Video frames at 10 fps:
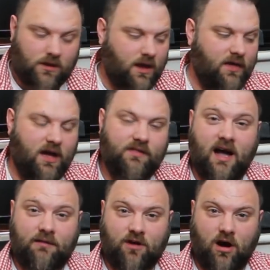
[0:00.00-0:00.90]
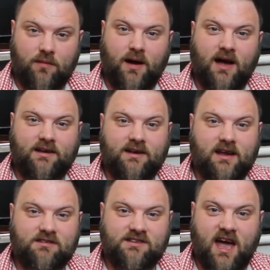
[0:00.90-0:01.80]
that I've got in my hand
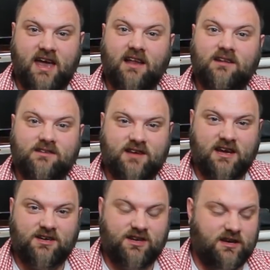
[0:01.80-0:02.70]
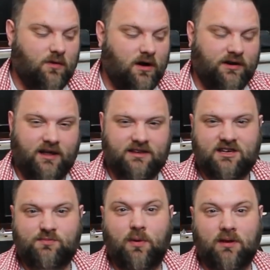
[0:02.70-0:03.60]
here is the Alliance HD1. Now this
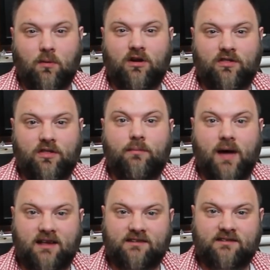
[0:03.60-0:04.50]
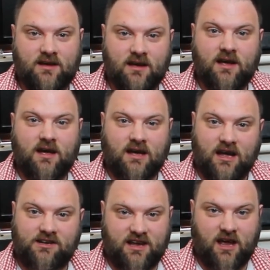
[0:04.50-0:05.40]
is probably one of the best
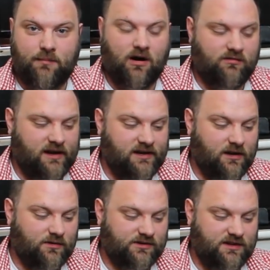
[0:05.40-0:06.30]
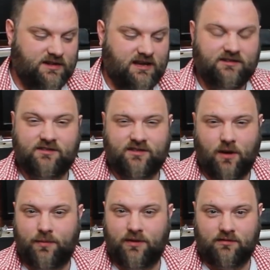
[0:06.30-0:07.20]
DMR radios, and this
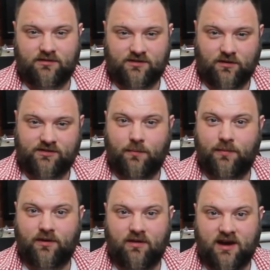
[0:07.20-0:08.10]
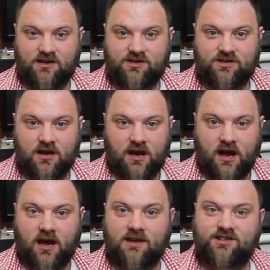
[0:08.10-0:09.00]
top of the range
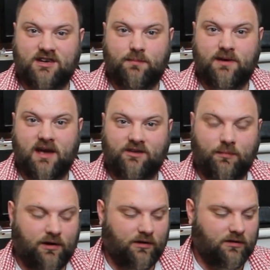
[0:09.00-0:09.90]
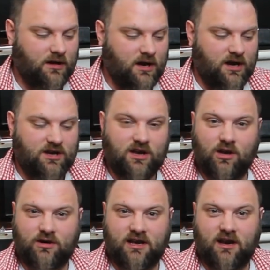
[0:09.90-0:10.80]
GPS model, you're
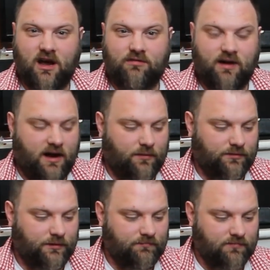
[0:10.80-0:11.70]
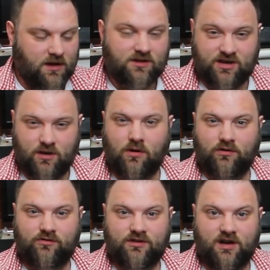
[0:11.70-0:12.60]
looking at around
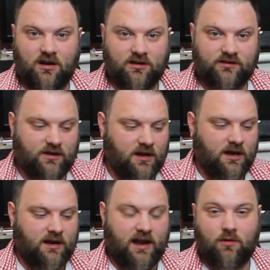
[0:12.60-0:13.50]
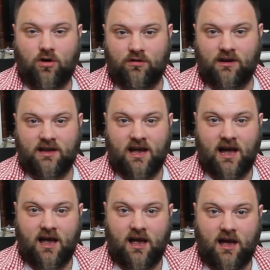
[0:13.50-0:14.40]
$200. Now currently
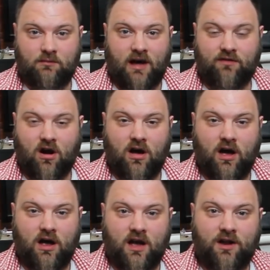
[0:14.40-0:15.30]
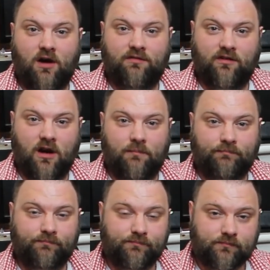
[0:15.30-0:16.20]
I've got an offer on
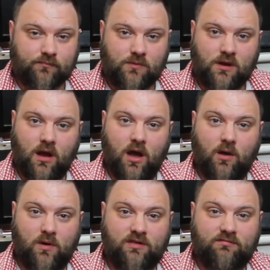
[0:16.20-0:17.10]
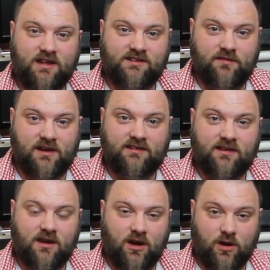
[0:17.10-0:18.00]
with
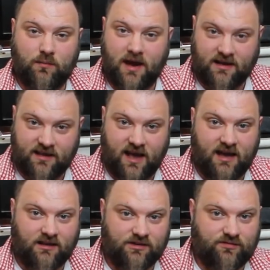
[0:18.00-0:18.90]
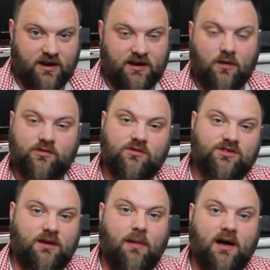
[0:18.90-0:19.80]
Retivis, who make the Alliance radio, so
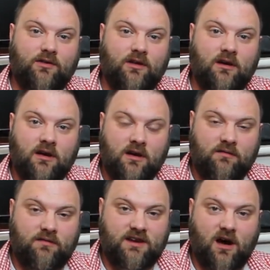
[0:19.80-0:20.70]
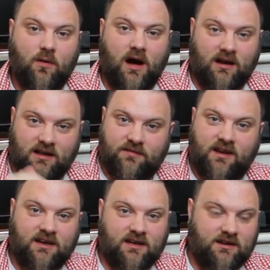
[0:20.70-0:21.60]
check my other video. I'll leave a
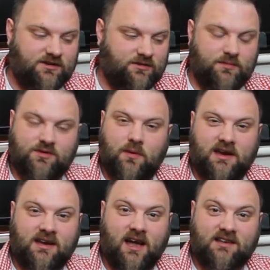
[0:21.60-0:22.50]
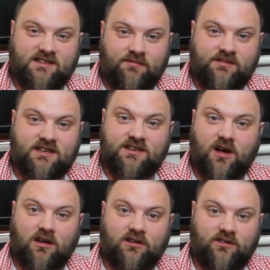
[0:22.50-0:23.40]
link in the description where you can get
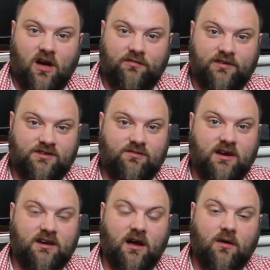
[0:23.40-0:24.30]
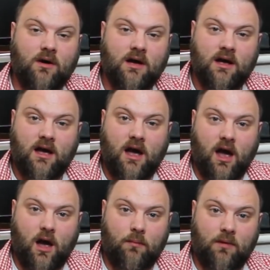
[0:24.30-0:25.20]
$70 off this radio
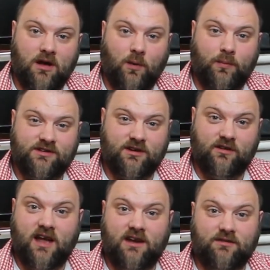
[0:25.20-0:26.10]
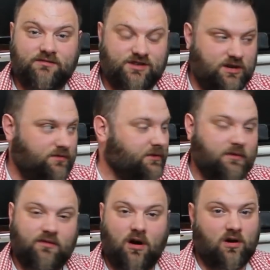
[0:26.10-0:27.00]
up until the end of June. So
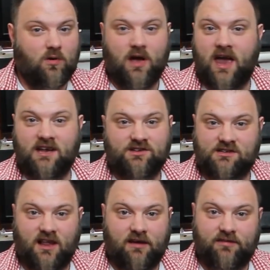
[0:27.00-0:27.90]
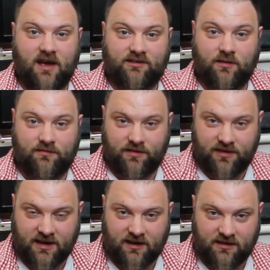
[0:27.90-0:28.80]
we've got ages left yet, so if you're
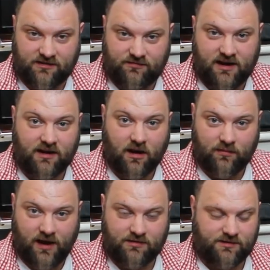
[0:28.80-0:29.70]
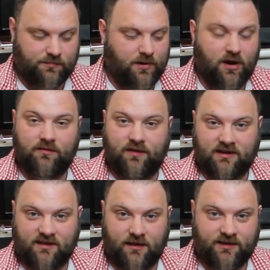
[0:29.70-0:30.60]
thinking of this radio, now is a
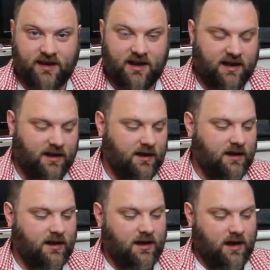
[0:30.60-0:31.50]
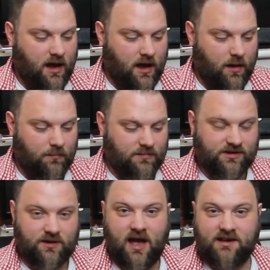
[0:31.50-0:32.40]
perfect time to get it.
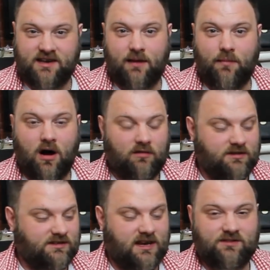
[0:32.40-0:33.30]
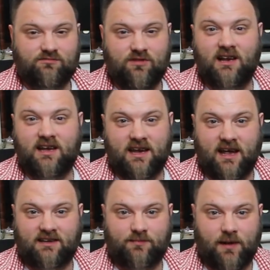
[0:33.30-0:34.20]
So yeah, DMR is really
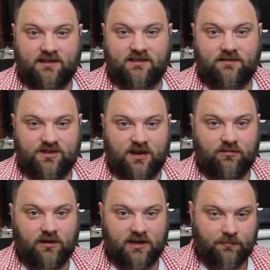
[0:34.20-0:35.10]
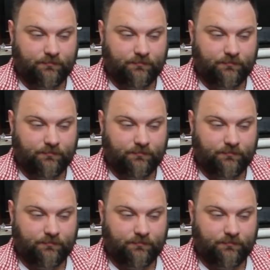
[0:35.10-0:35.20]
inexpensive generally.